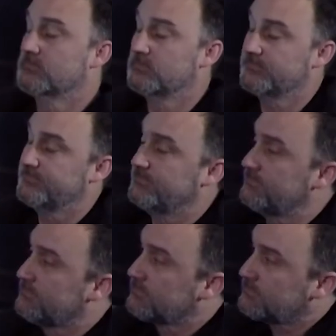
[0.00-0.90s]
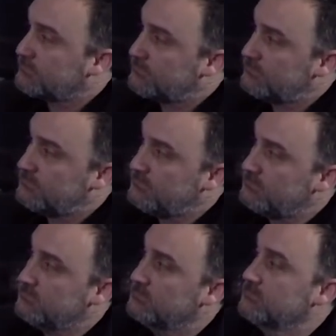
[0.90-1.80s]

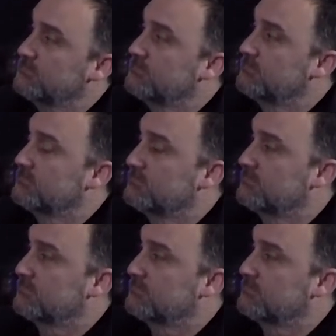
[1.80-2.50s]
[no speech]